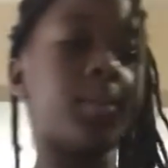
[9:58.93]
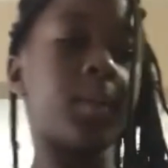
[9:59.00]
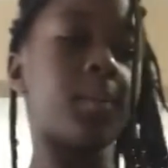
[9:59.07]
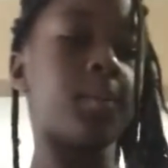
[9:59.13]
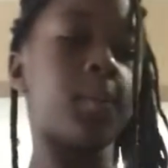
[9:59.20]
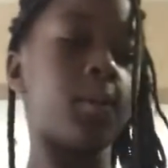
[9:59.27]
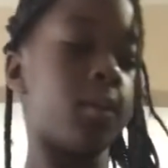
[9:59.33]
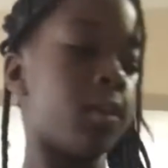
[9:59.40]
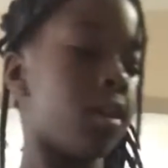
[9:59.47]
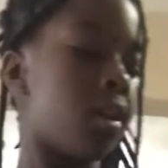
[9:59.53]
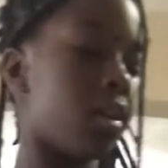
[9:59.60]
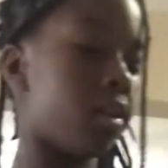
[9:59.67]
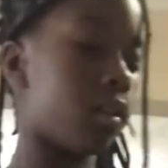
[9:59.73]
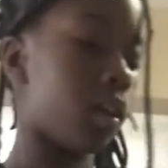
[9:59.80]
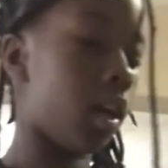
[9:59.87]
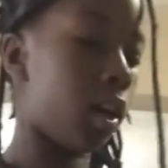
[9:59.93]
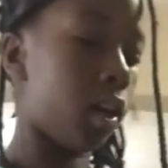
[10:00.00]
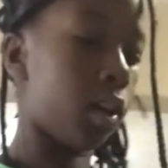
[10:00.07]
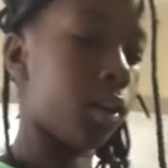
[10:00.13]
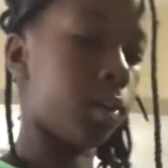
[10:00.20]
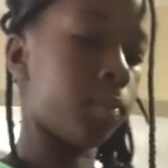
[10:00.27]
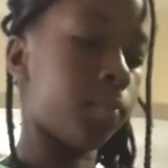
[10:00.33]
people
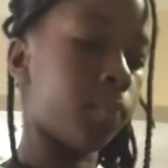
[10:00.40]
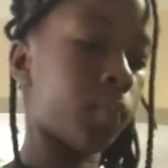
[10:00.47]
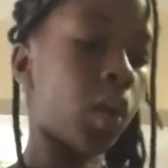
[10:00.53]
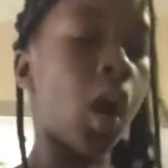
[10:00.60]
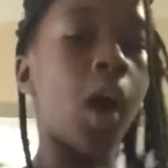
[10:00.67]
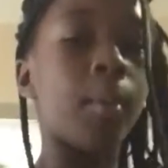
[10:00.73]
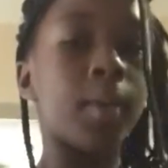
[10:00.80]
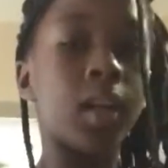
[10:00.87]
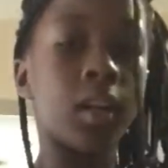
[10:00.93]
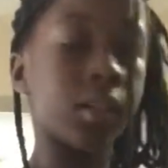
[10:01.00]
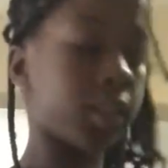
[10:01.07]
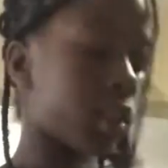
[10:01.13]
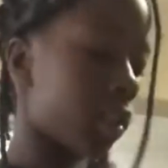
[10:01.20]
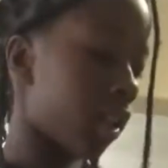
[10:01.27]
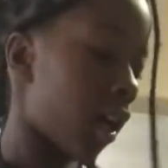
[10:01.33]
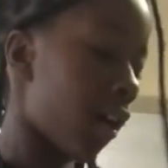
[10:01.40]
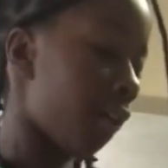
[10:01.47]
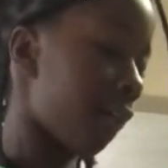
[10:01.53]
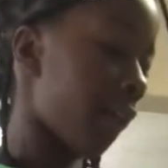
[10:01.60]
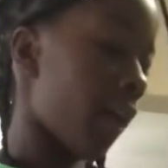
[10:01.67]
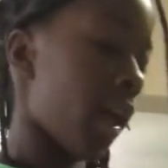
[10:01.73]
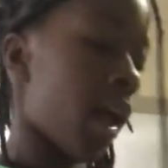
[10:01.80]
comment on stuff
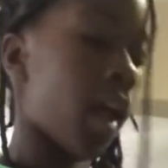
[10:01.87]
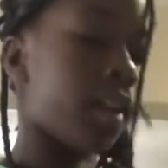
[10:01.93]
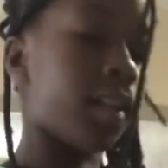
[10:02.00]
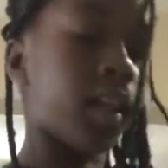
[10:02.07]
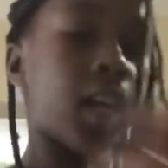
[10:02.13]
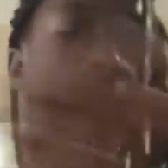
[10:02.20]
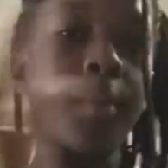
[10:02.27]
and then I